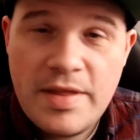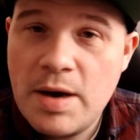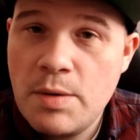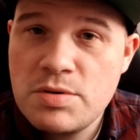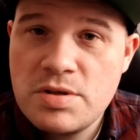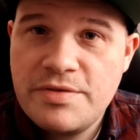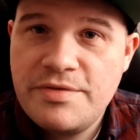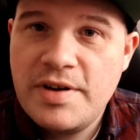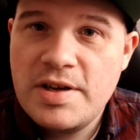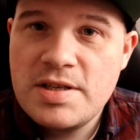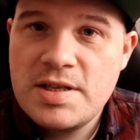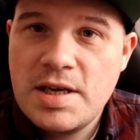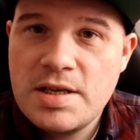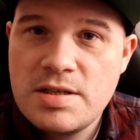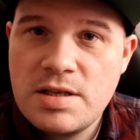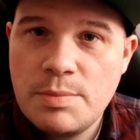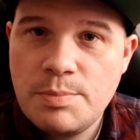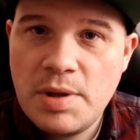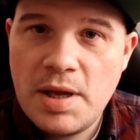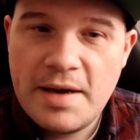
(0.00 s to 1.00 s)
And that was a
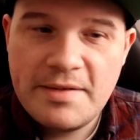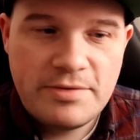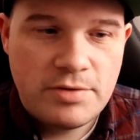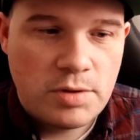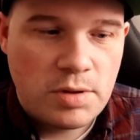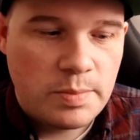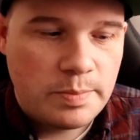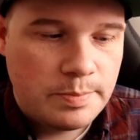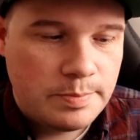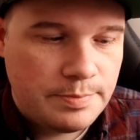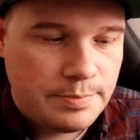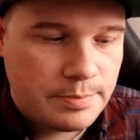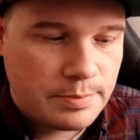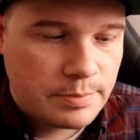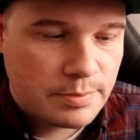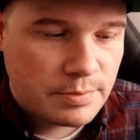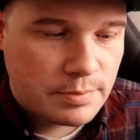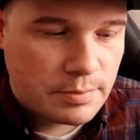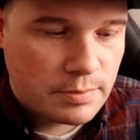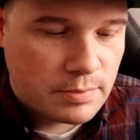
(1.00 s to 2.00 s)
fantastic platform.
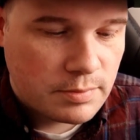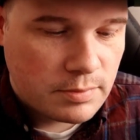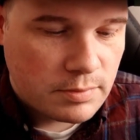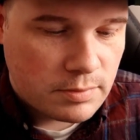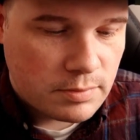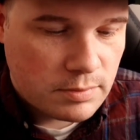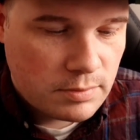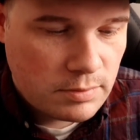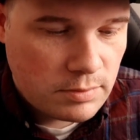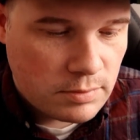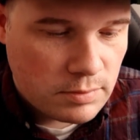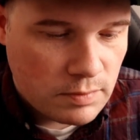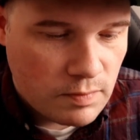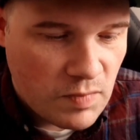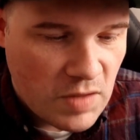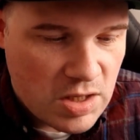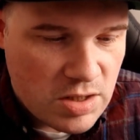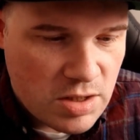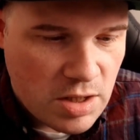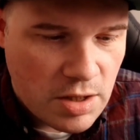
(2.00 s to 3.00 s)

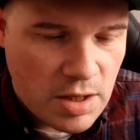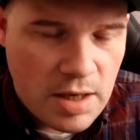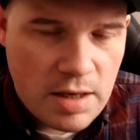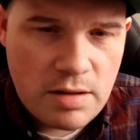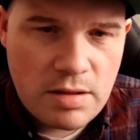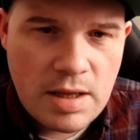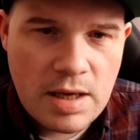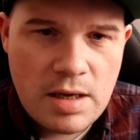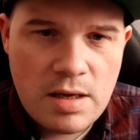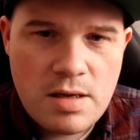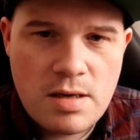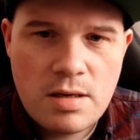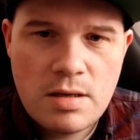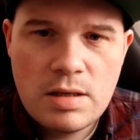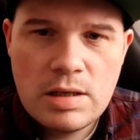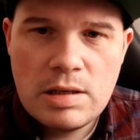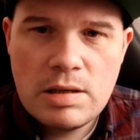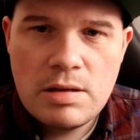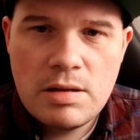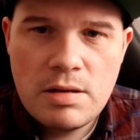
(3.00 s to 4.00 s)
So they they
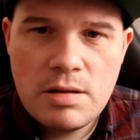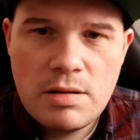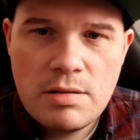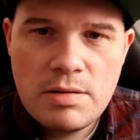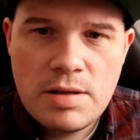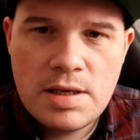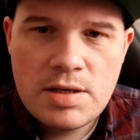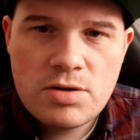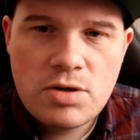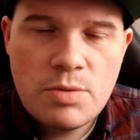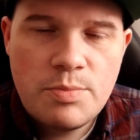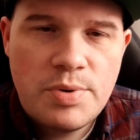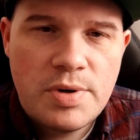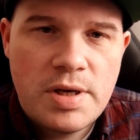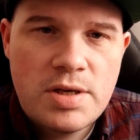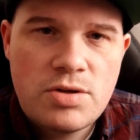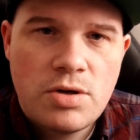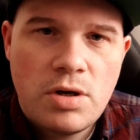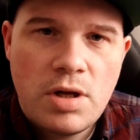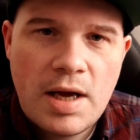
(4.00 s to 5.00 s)
these
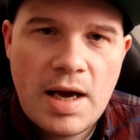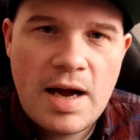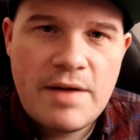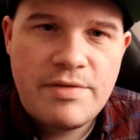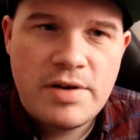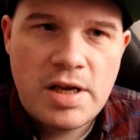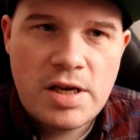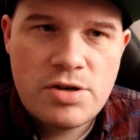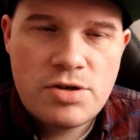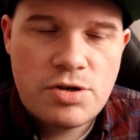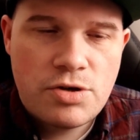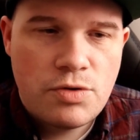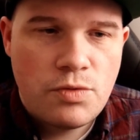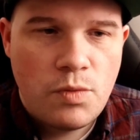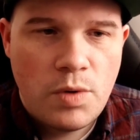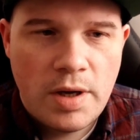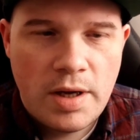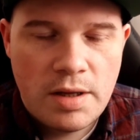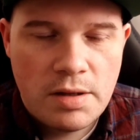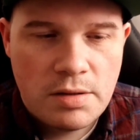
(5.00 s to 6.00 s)
companies all have an
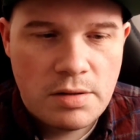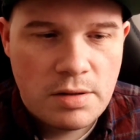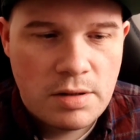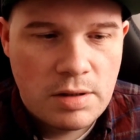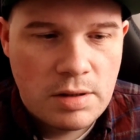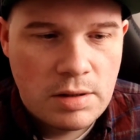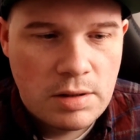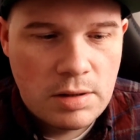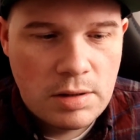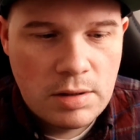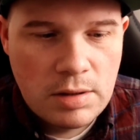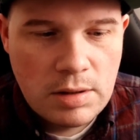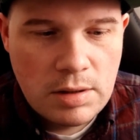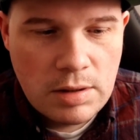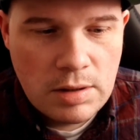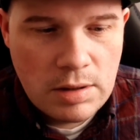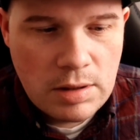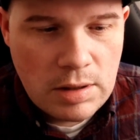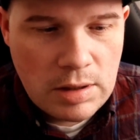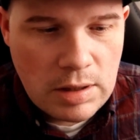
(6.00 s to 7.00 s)
issue with
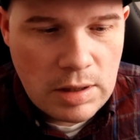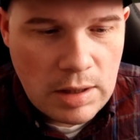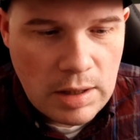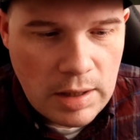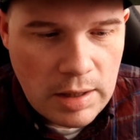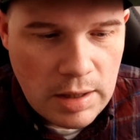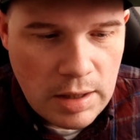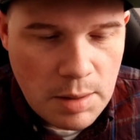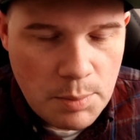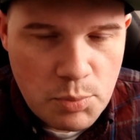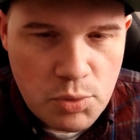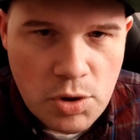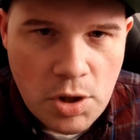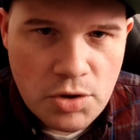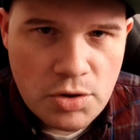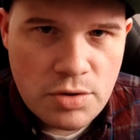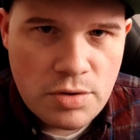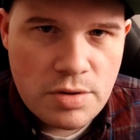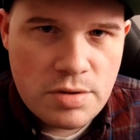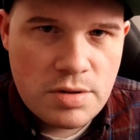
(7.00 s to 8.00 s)
uh,
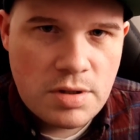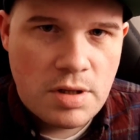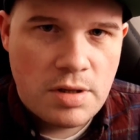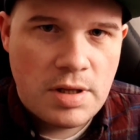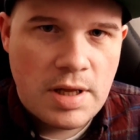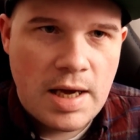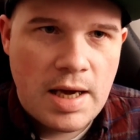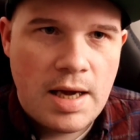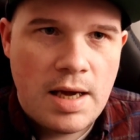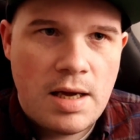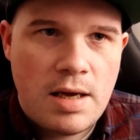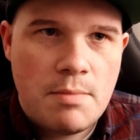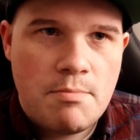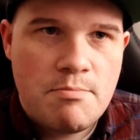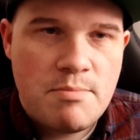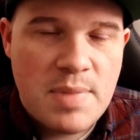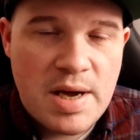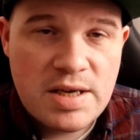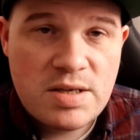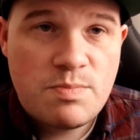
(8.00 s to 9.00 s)
products that
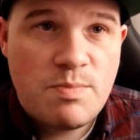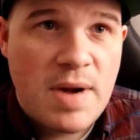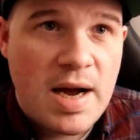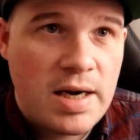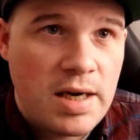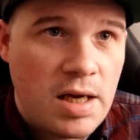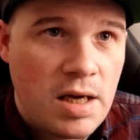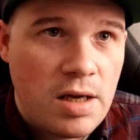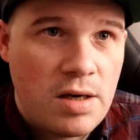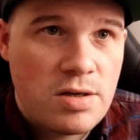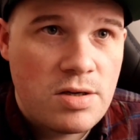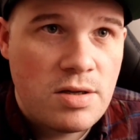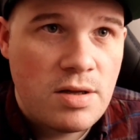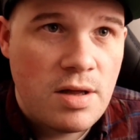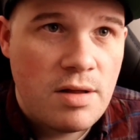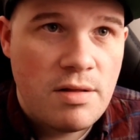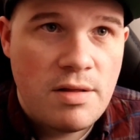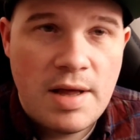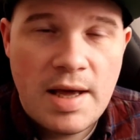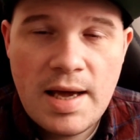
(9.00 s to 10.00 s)
they mismanage
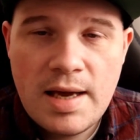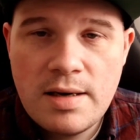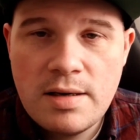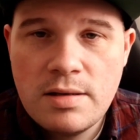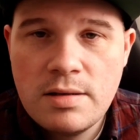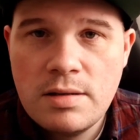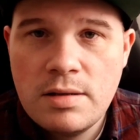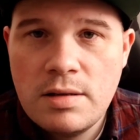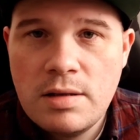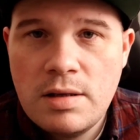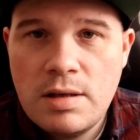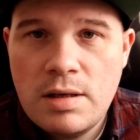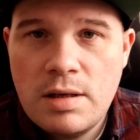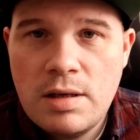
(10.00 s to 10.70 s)
that then